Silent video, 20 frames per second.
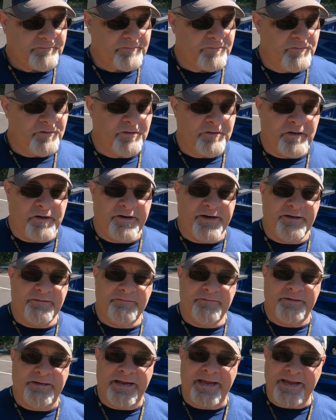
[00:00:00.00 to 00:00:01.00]
right,
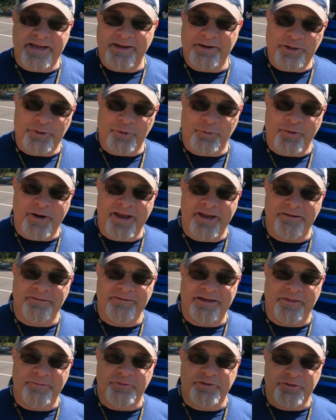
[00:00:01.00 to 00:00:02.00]
hey, a little rant.
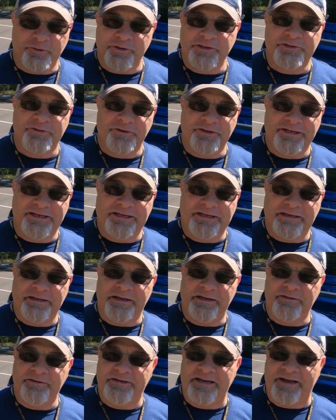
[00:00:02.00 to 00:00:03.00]
I'm sure it's gonna get
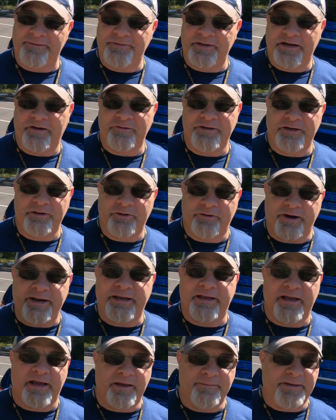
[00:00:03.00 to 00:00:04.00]
in depth and I'll get great
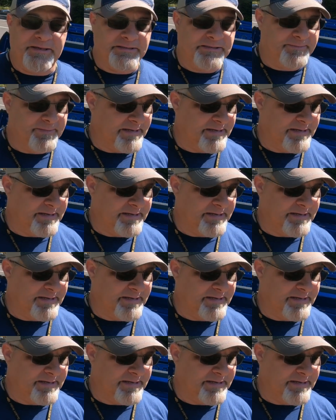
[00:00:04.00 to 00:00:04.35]
comments about